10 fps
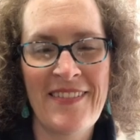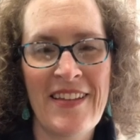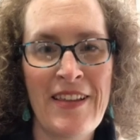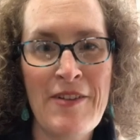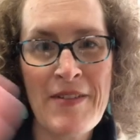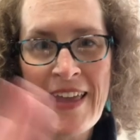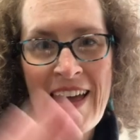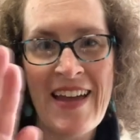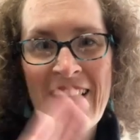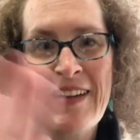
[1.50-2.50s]
Hello
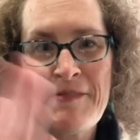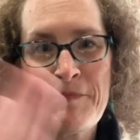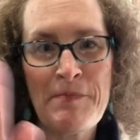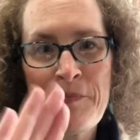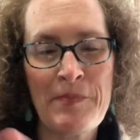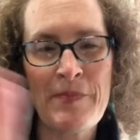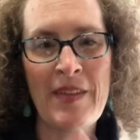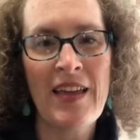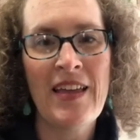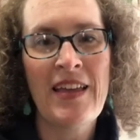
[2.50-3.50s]
again.
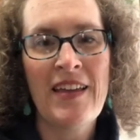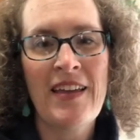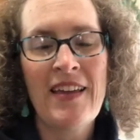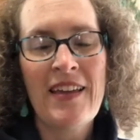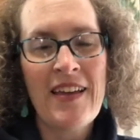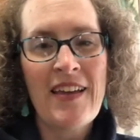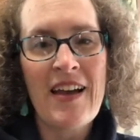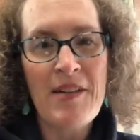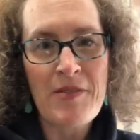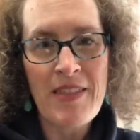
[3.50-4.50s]

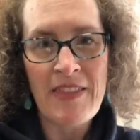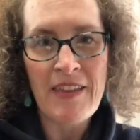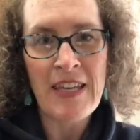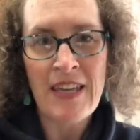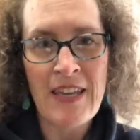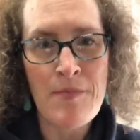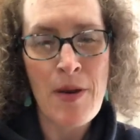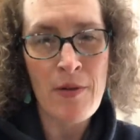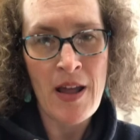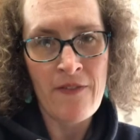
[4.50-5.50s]
I was thinking
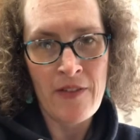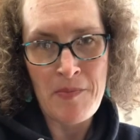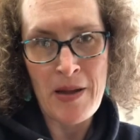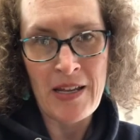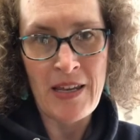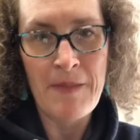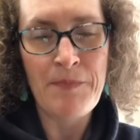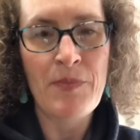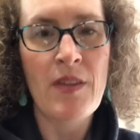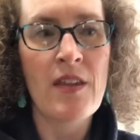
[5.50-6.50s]
about everybody
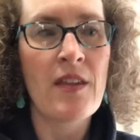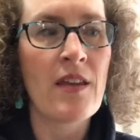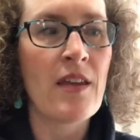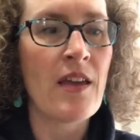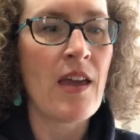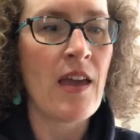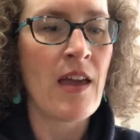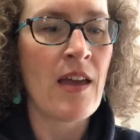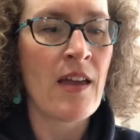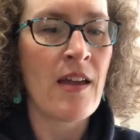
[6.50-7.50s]

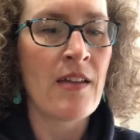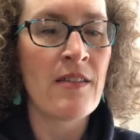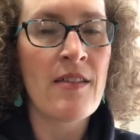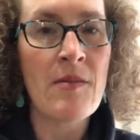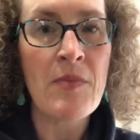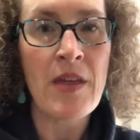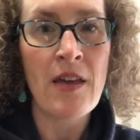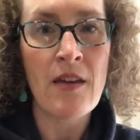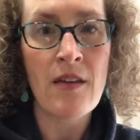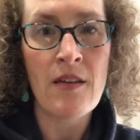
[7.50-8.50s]
and
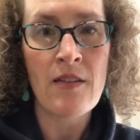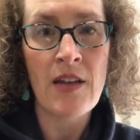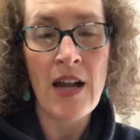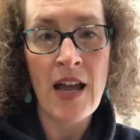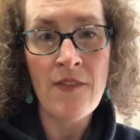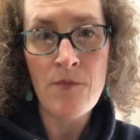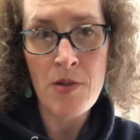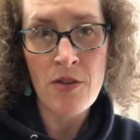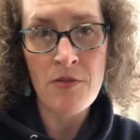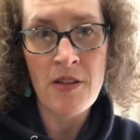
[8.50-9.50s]
something that I've
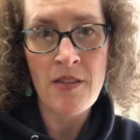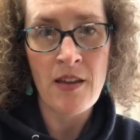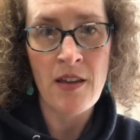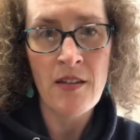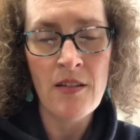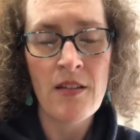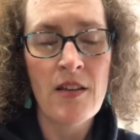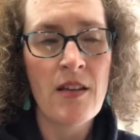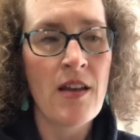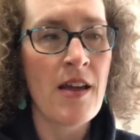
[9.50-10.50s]
been noticing
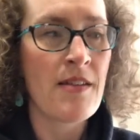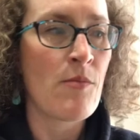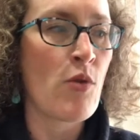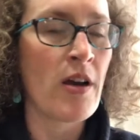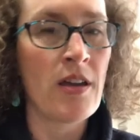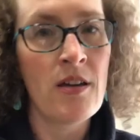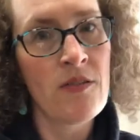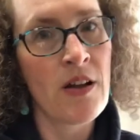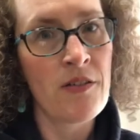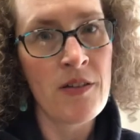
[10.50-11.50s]
as I'm walking
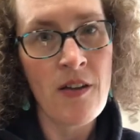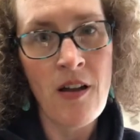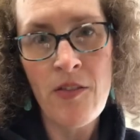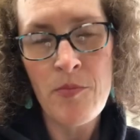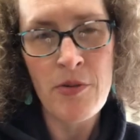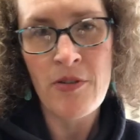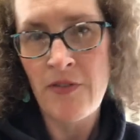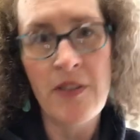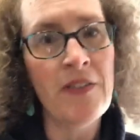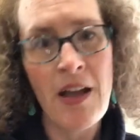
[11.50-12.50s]
around is all the
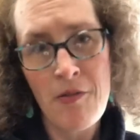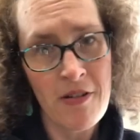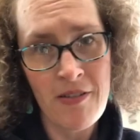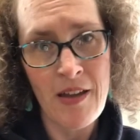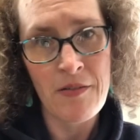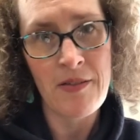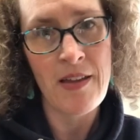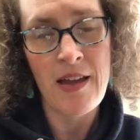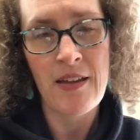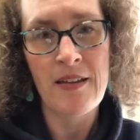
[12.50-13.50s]
beautiful flowers
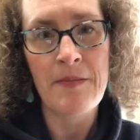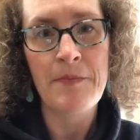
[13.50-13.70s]
outside.